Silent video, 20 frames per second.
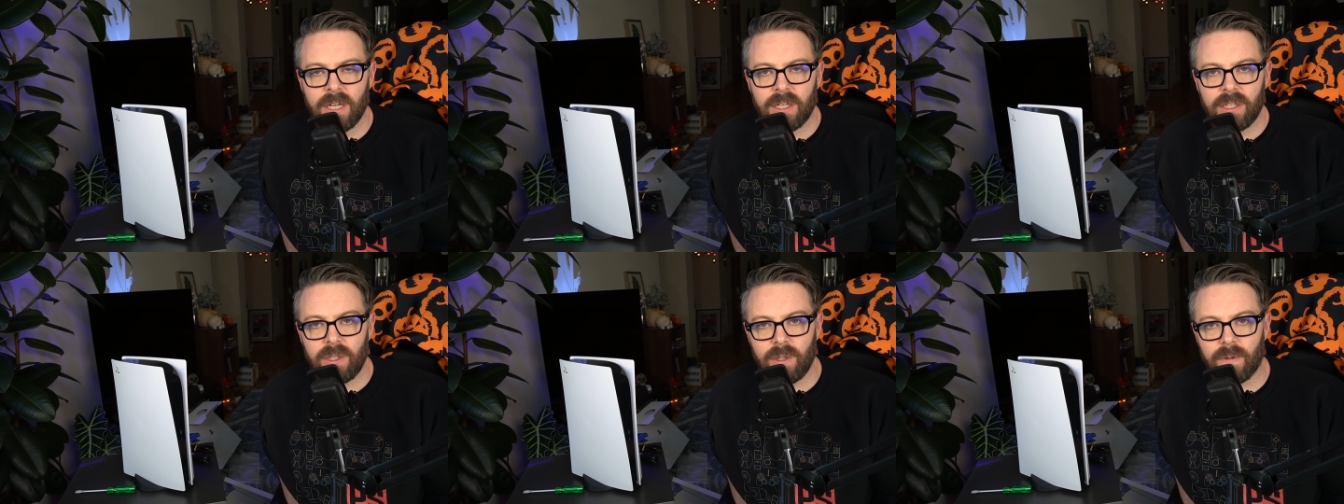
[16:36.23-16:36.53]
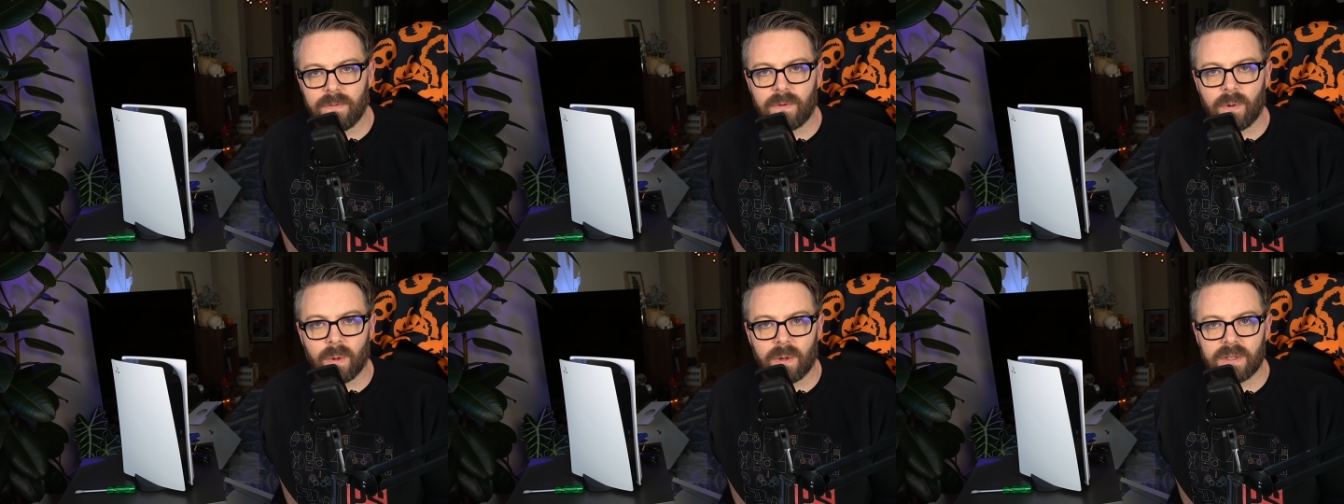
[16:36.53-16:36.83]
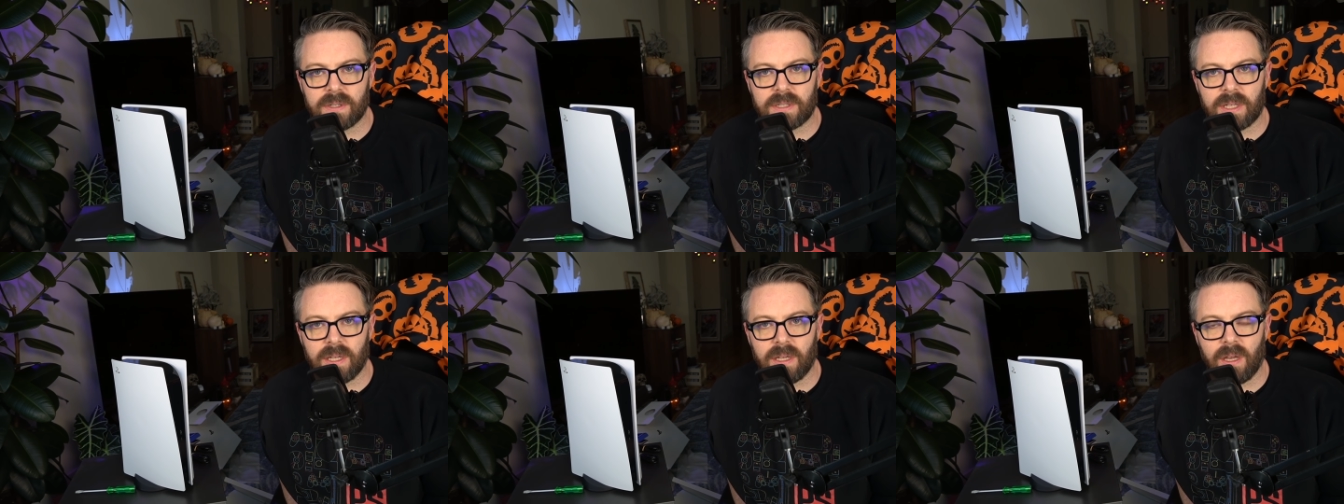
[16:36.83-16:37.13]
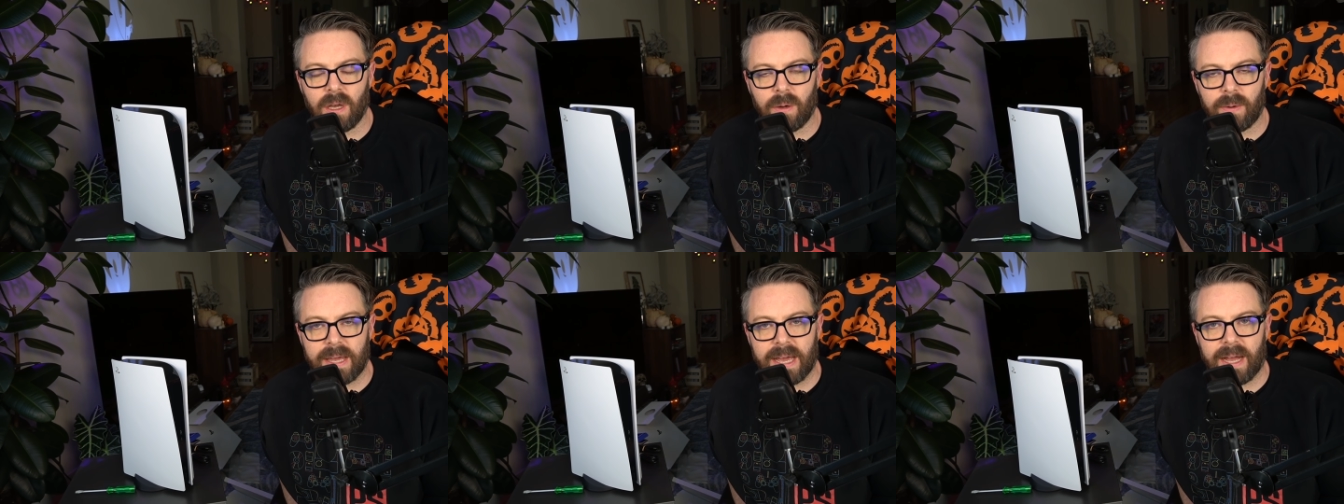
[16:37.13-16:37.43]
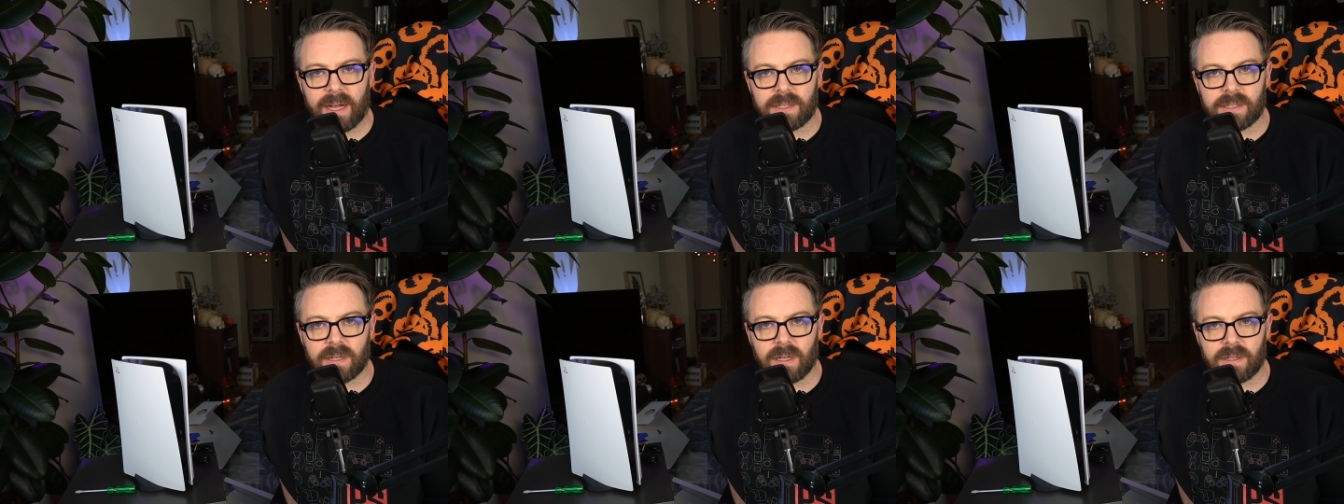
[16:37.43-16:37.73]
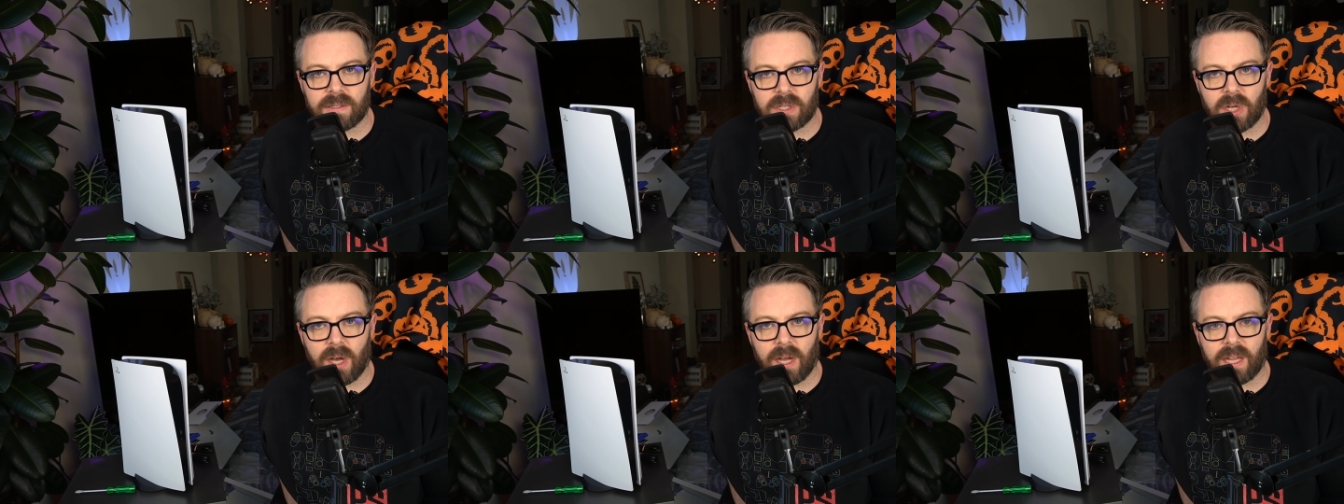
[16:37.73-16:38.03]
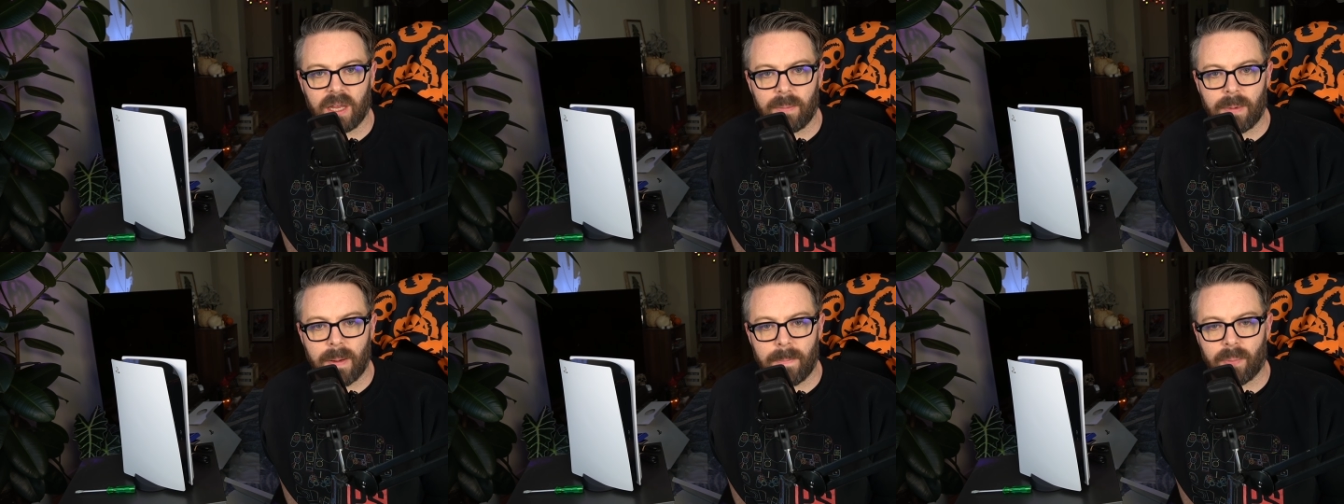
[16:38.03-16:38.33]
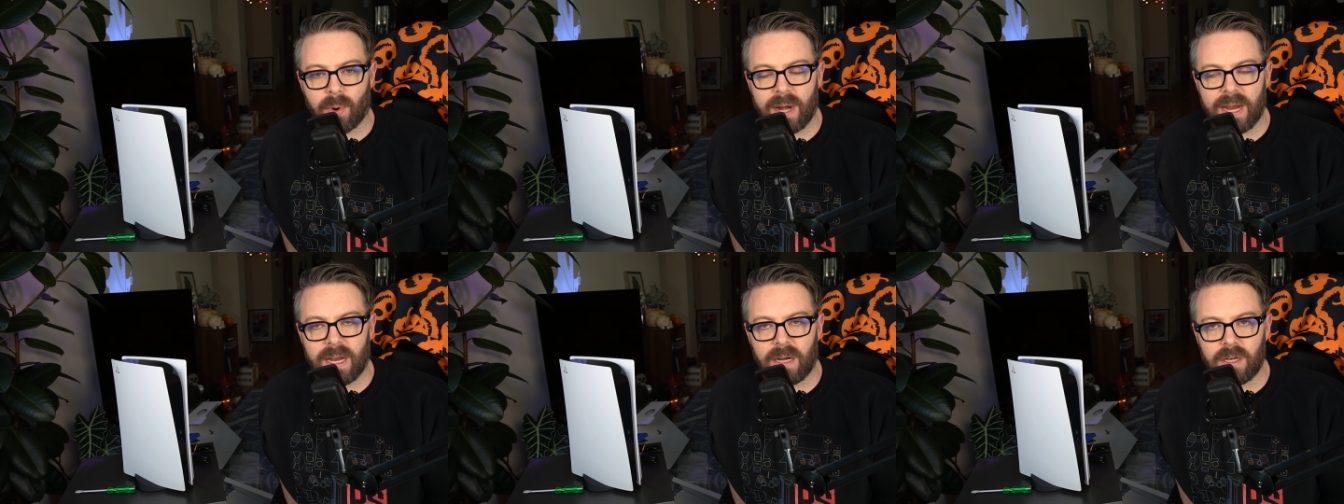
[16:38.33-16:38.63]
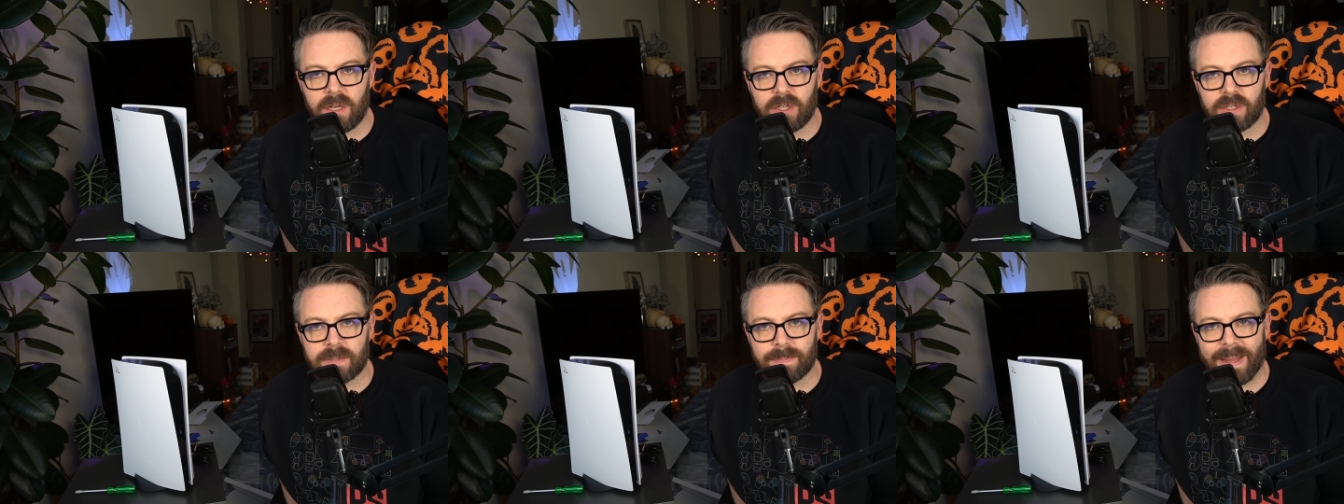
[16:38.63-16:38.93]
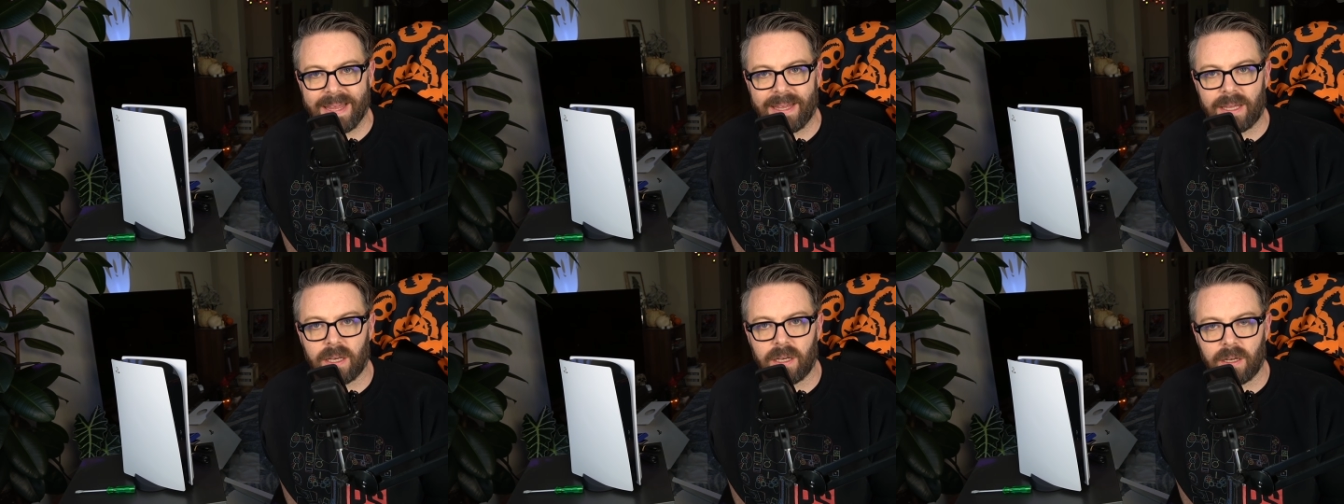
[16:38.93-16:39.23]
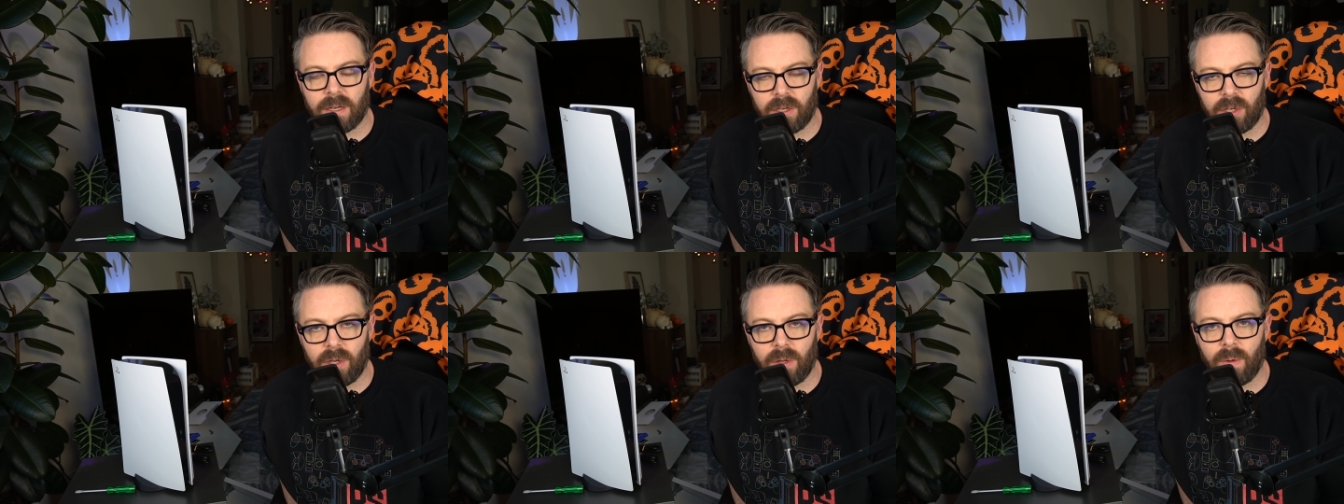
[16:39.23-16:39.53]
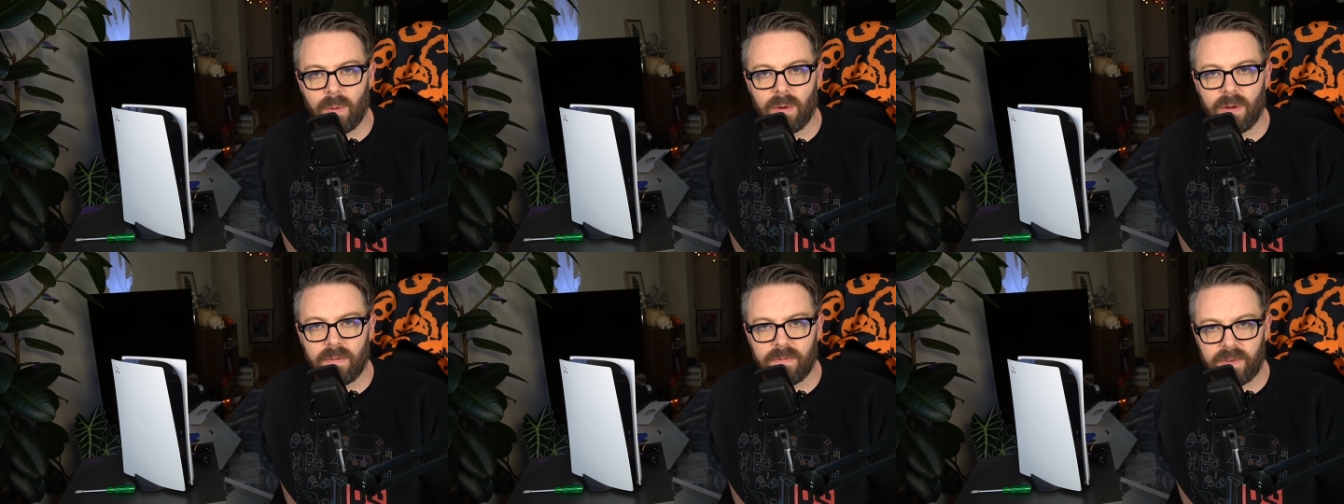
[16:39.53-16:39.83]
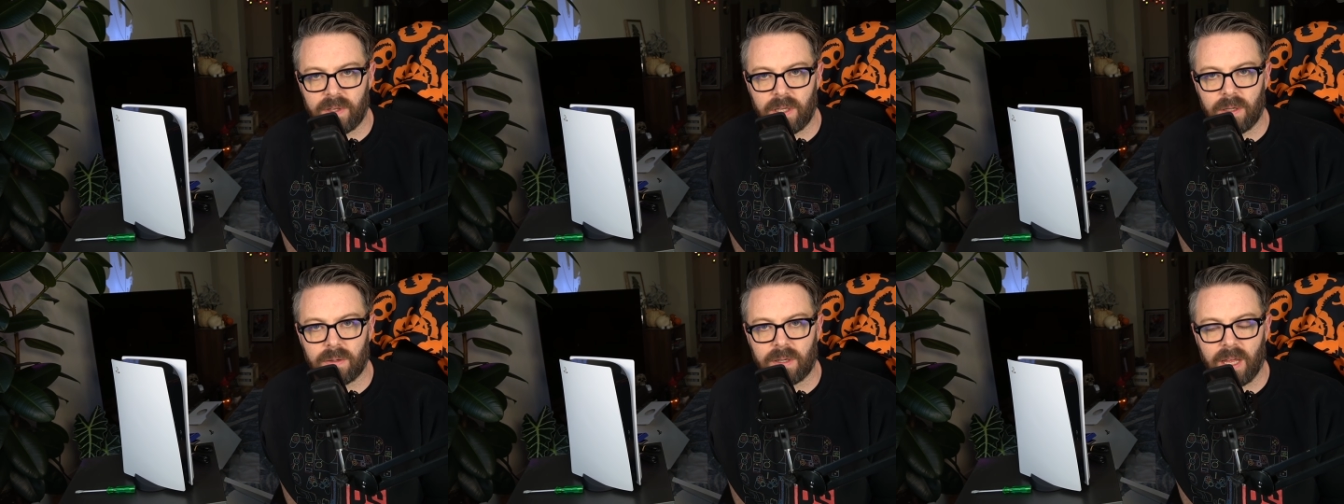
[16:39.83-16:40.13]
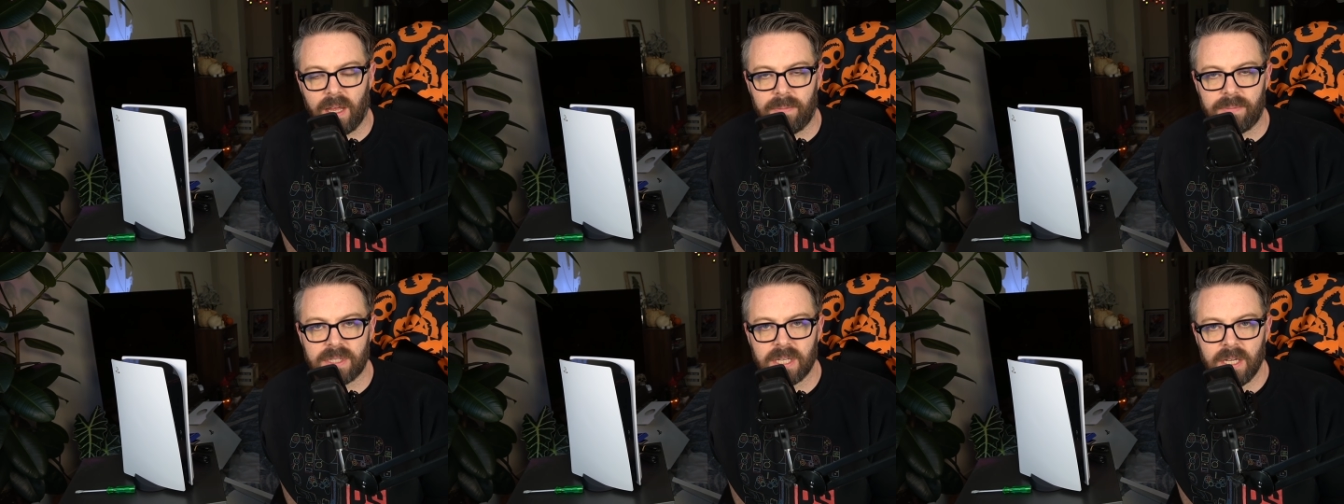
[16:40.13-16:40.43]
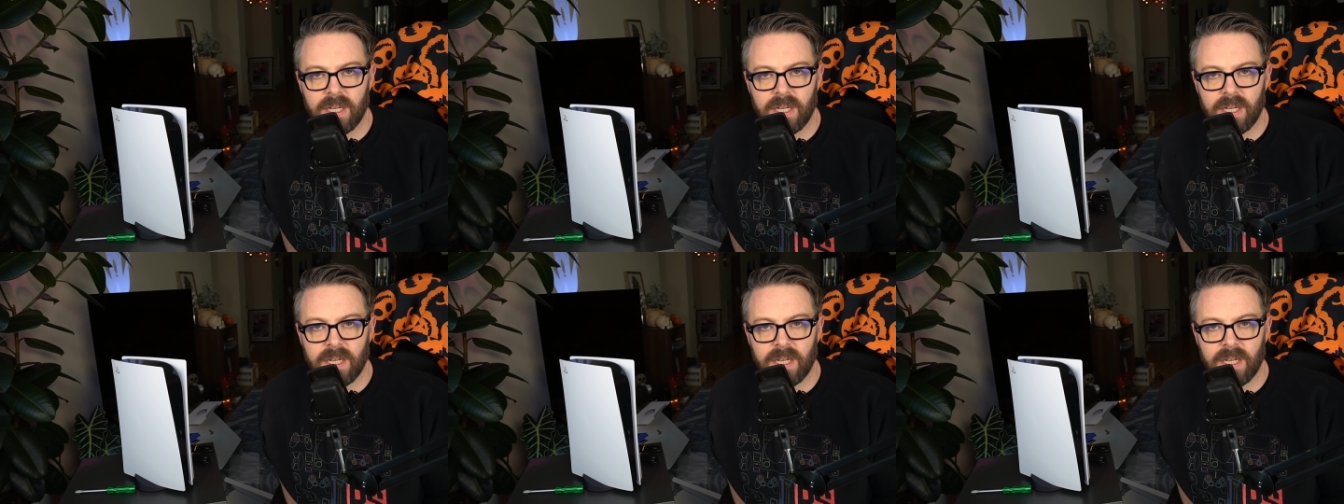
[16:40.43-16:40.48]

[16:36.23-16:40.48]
you, of course, can go catch us talking about brand spanking new video games